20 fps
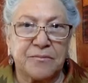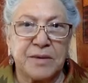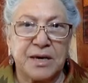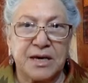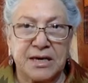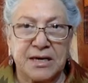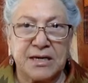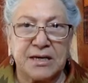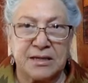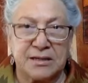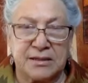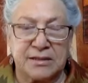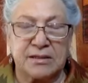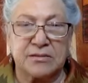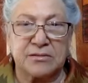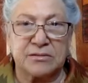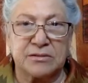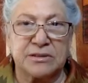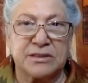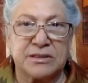making
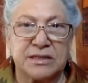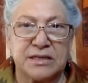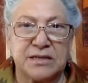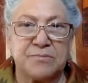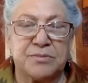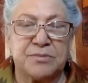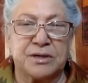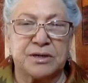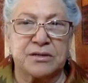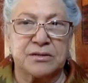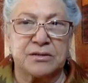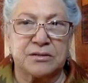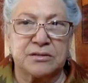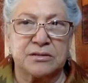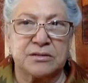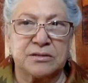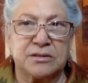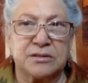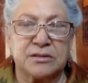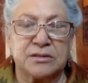little seed
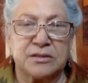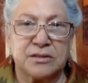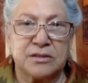bundles